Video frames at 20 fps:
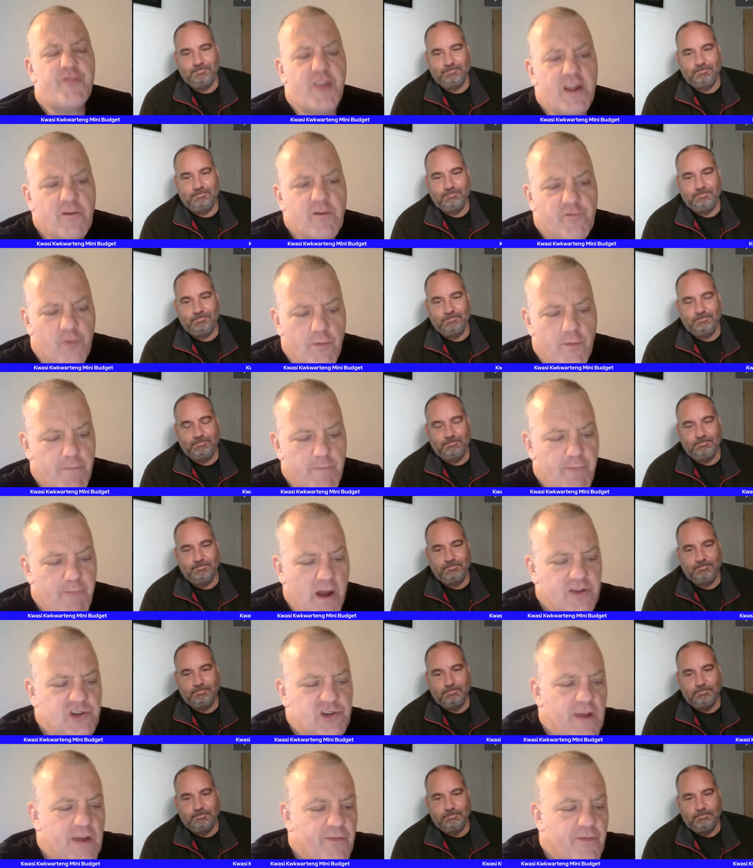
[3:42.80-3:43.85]
Speaker 1: thing from the
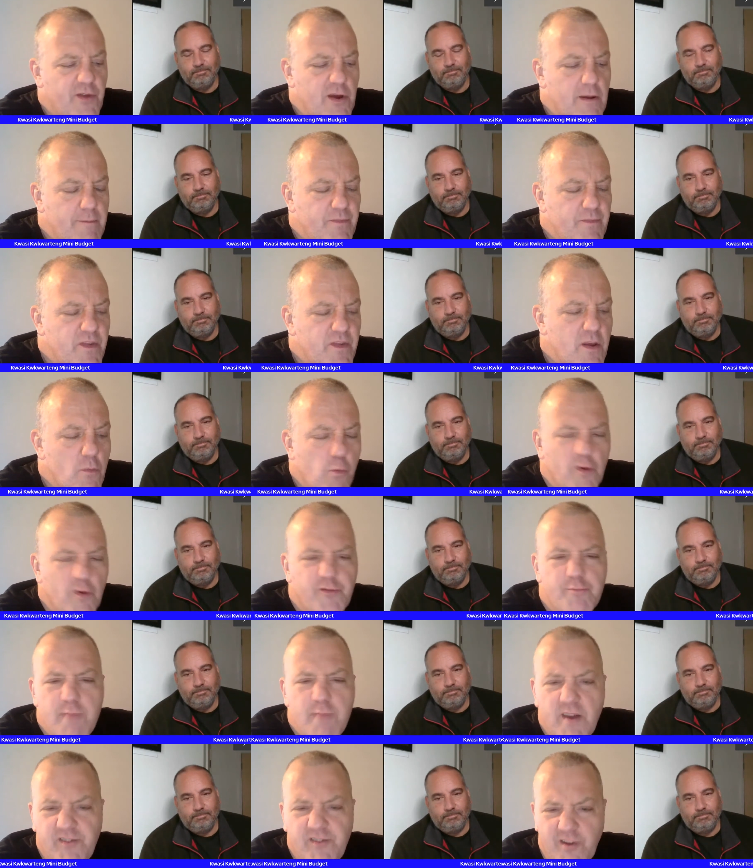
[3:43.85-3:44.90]
budget that
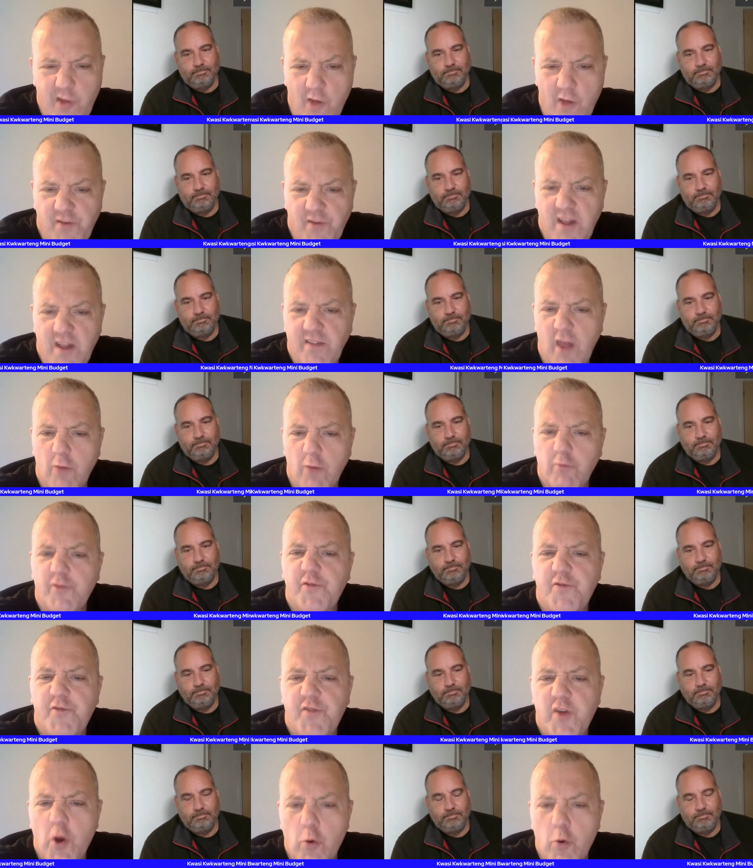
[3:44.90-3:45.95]
was missing, I think, though,
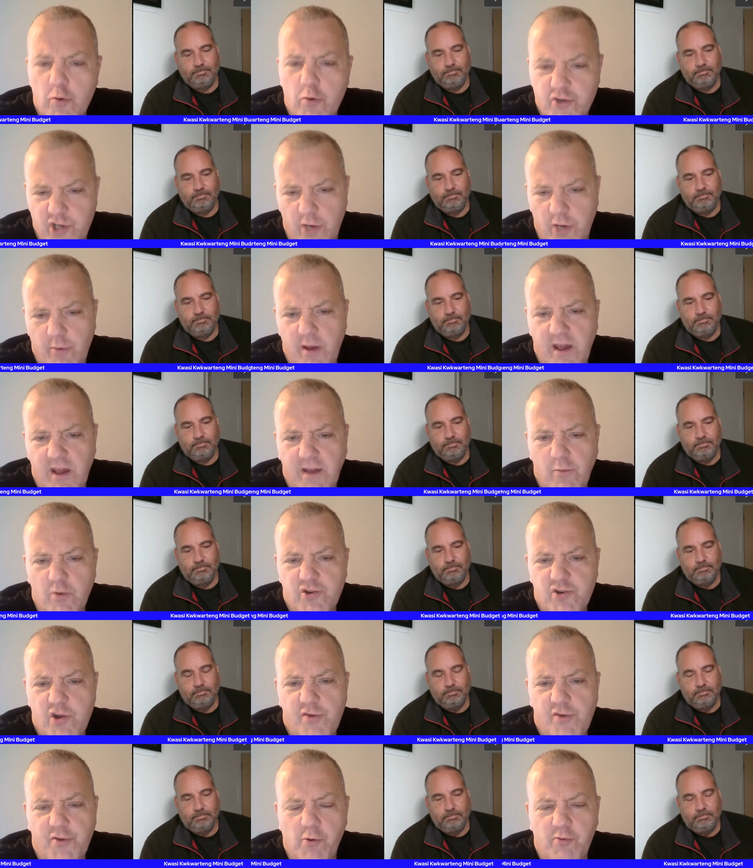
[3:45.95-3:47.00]
was fuel duty.
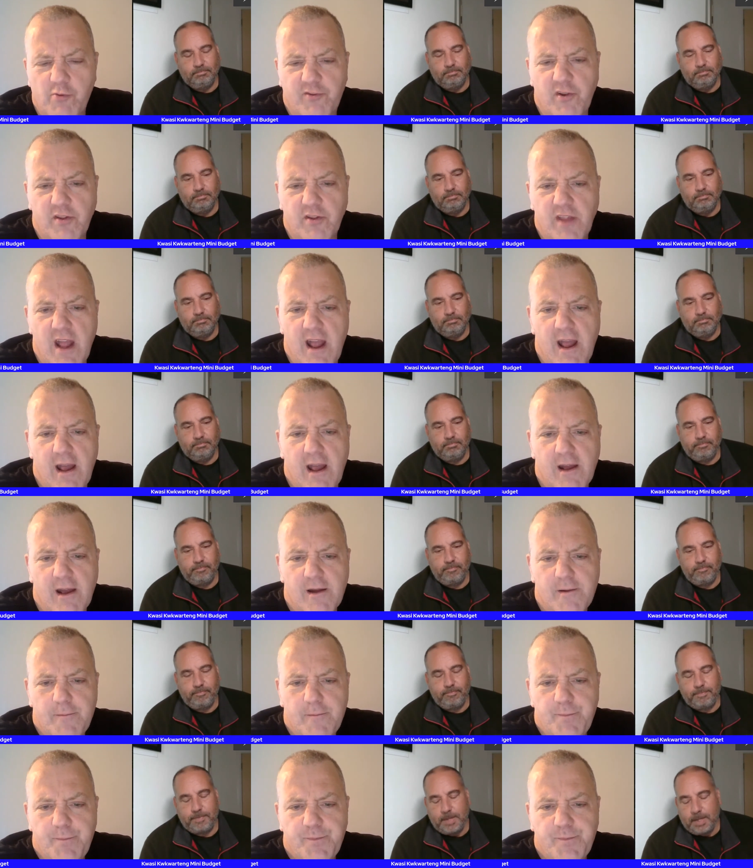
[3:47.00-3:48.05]
What's your thoughts on that?
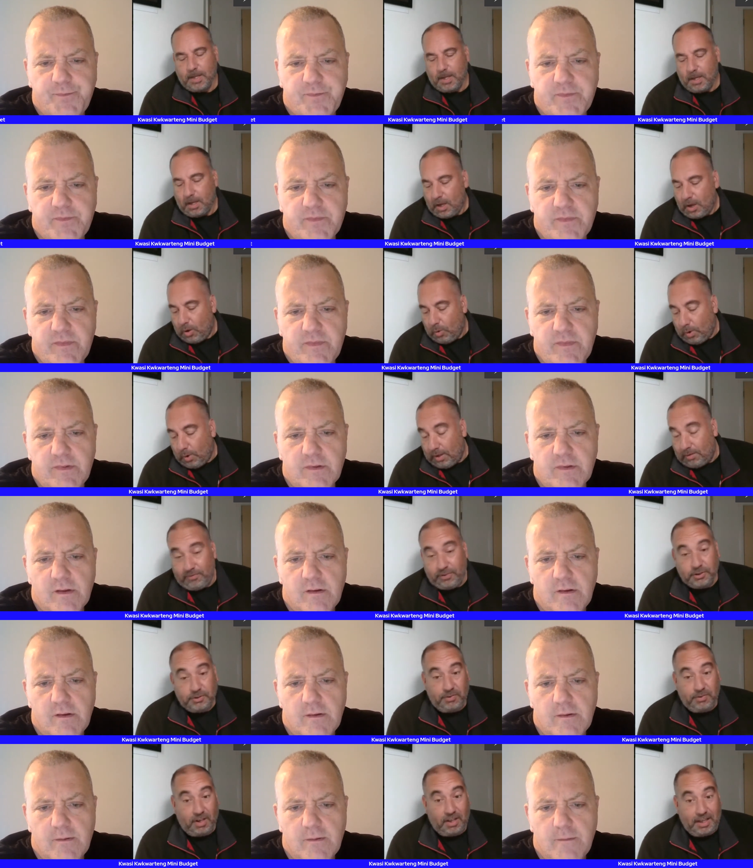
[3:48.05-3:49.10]
Speaker 2: Well,
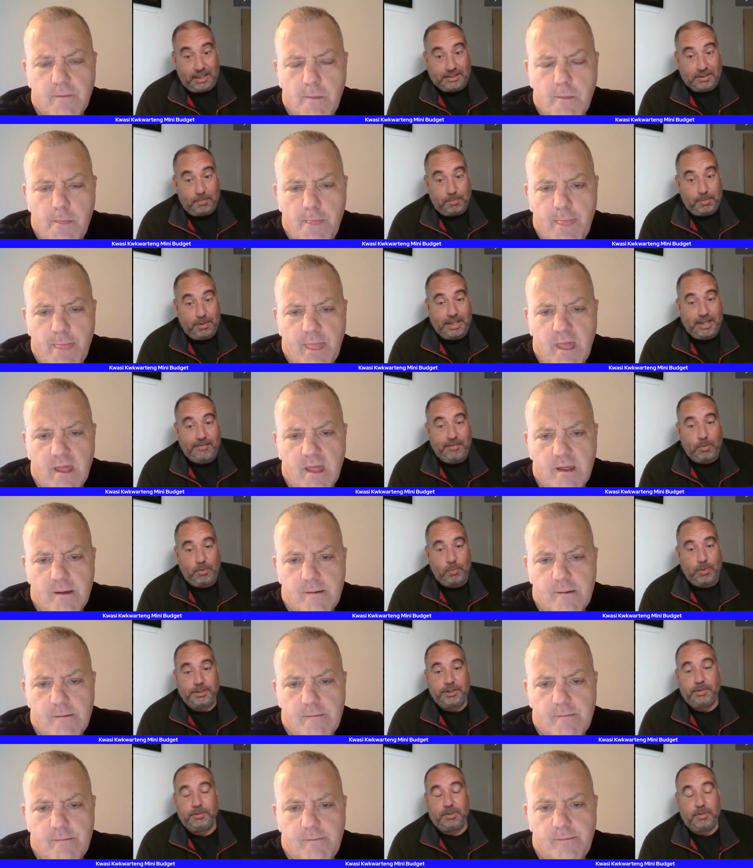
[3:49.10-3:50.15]
first of all, as I believe
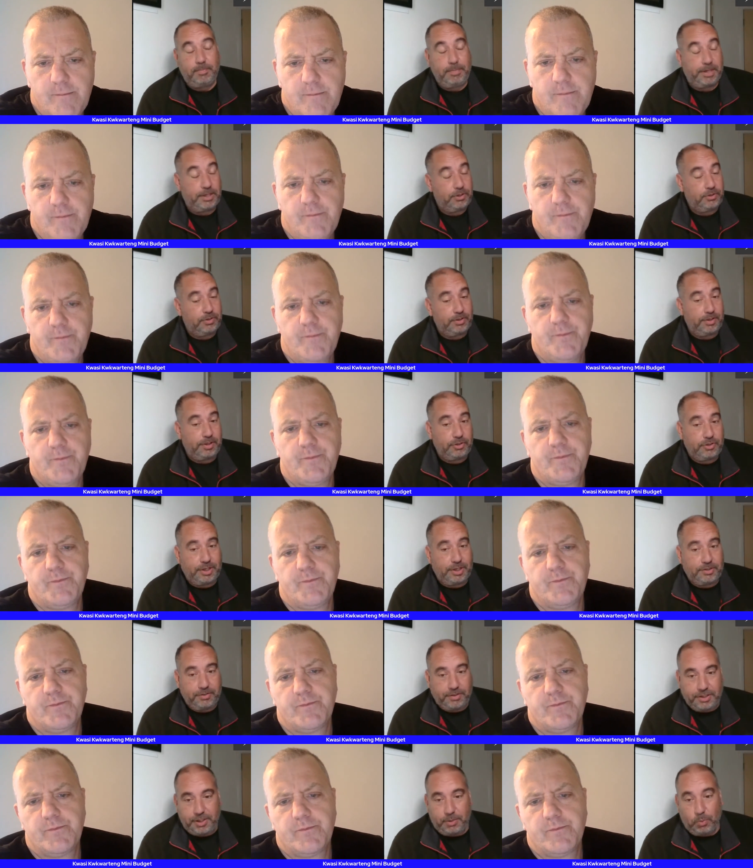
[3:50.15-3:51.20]
it, when she was a minister in the
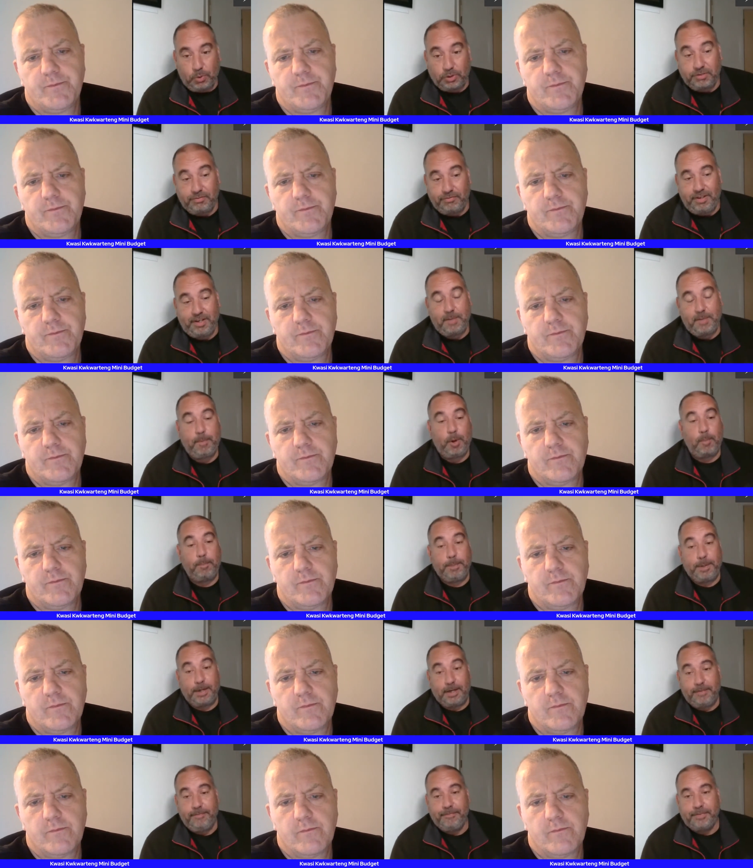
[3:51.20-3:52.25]
Treasury, she wasn't very
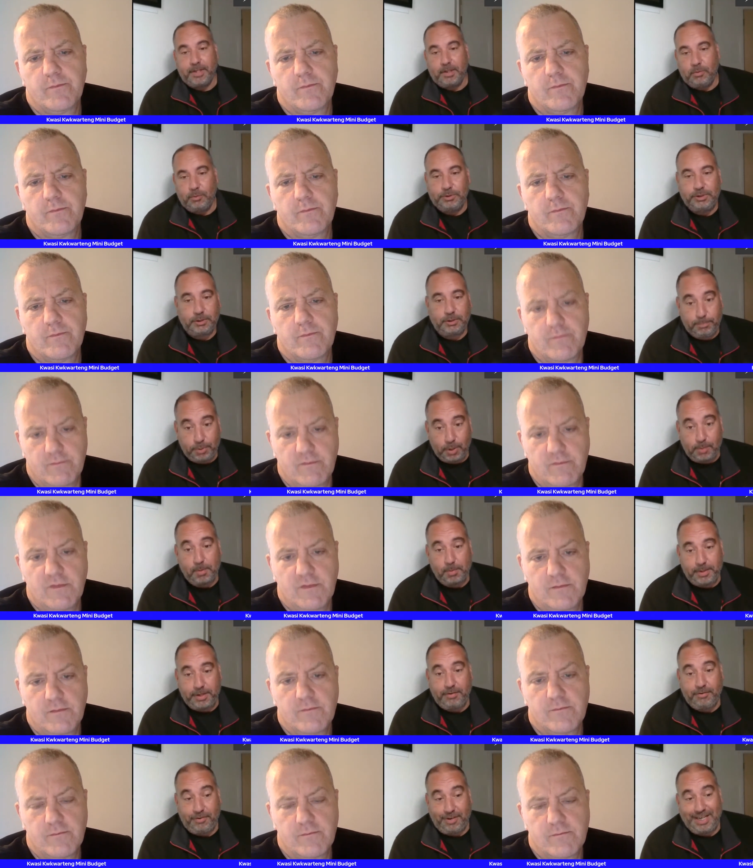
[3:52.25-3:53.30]
popular, which is
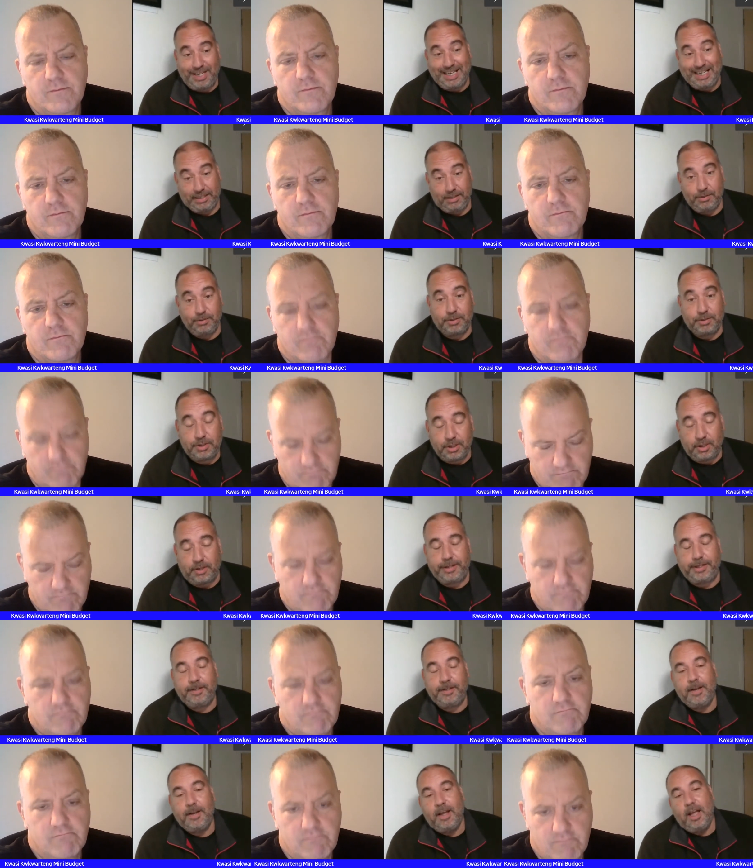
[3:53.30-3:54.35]
probably a really good
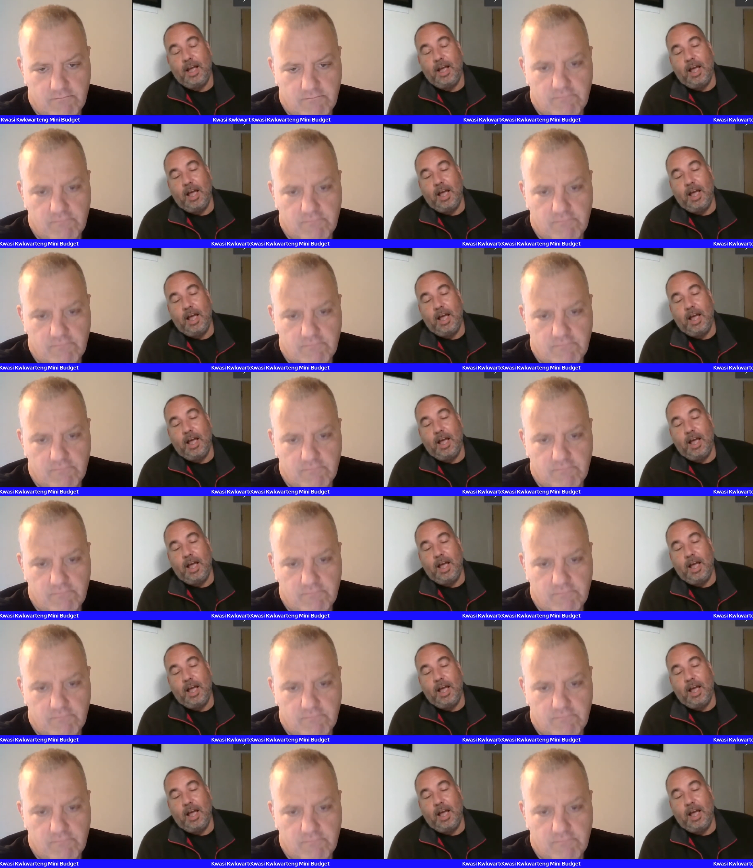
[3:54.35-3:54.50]
sign.